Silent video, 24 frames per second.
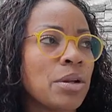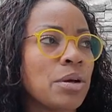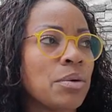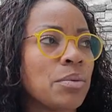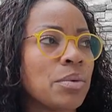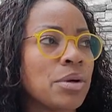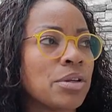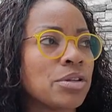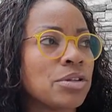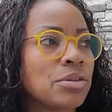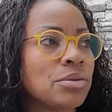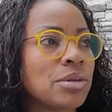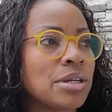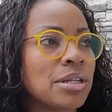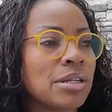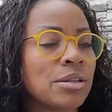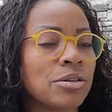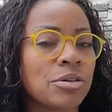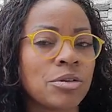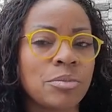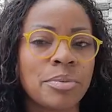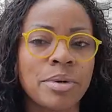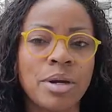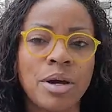Once you get a
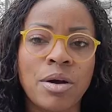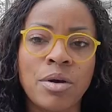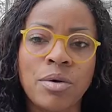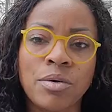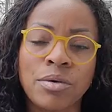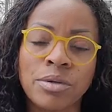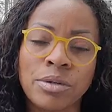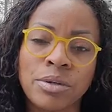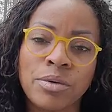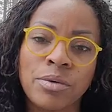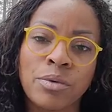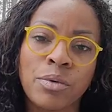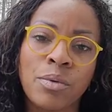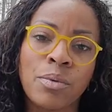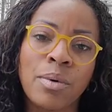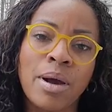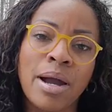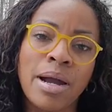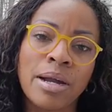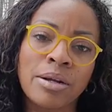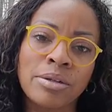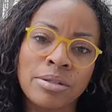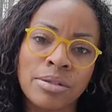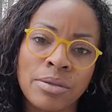little bit older and
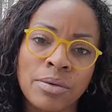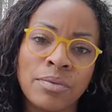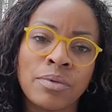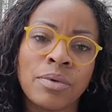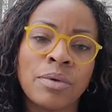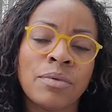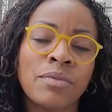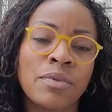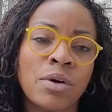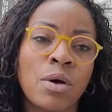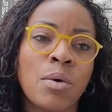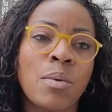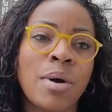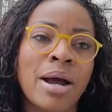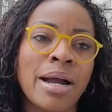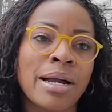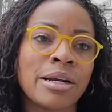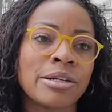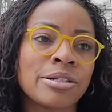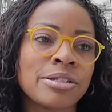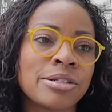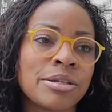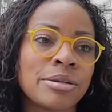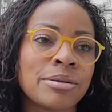you've
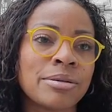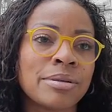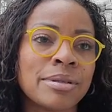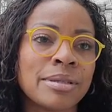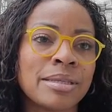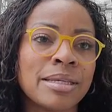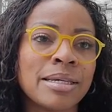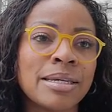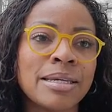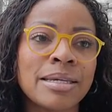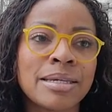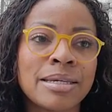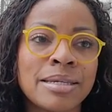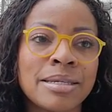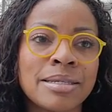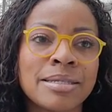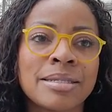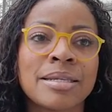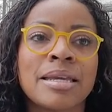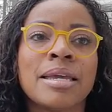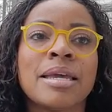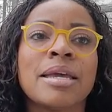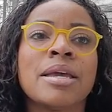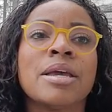acquired certain
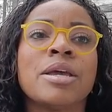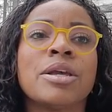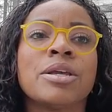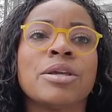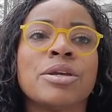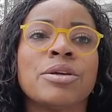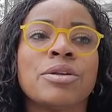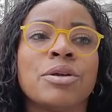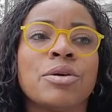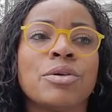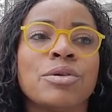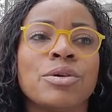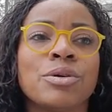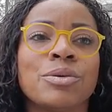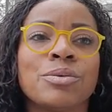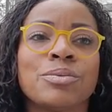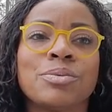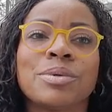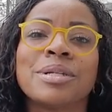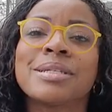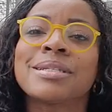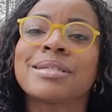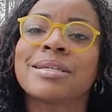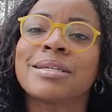things, your
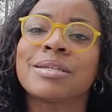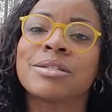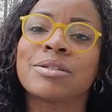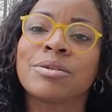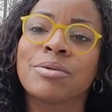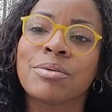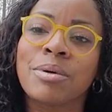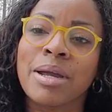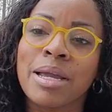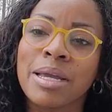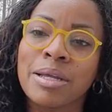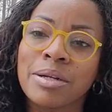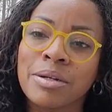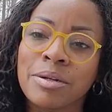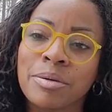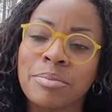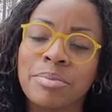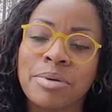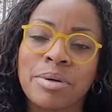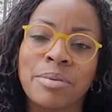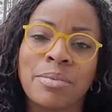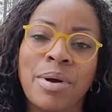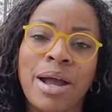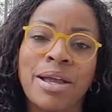risk is greater.
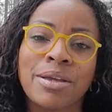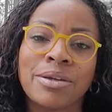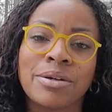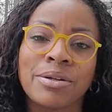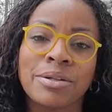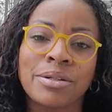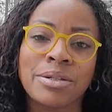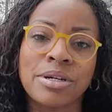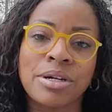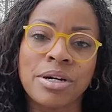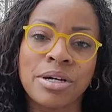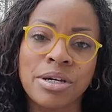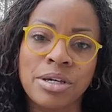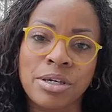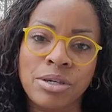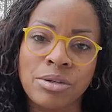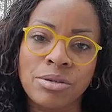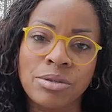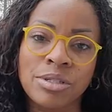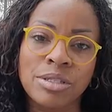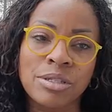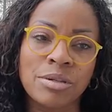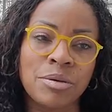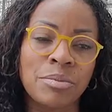But while you're young and you're
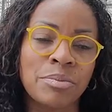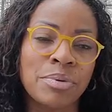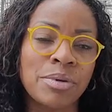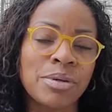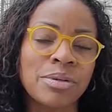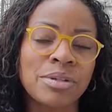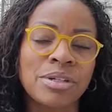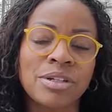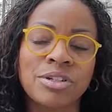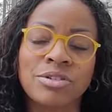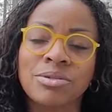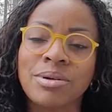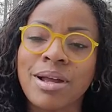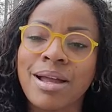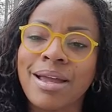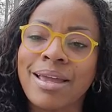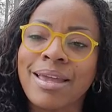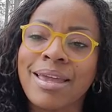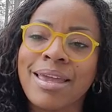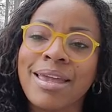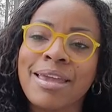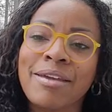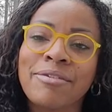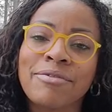still building, try
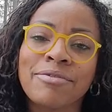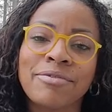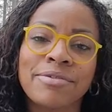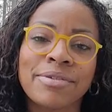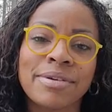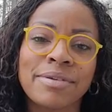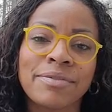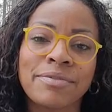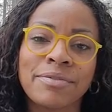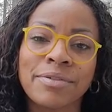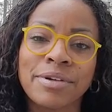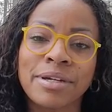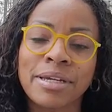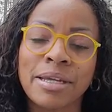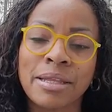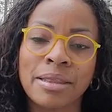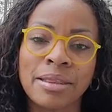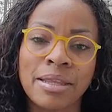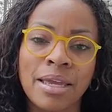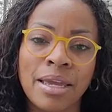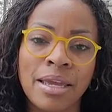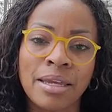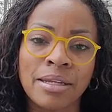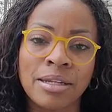every freaking
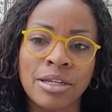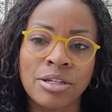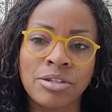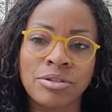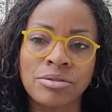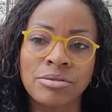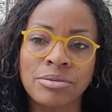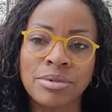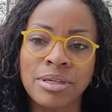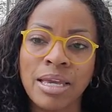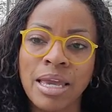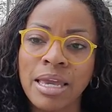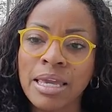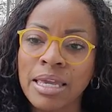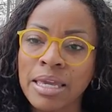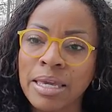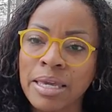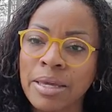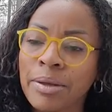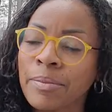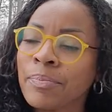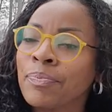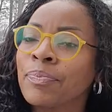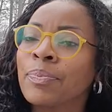thing that you
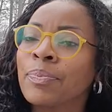can.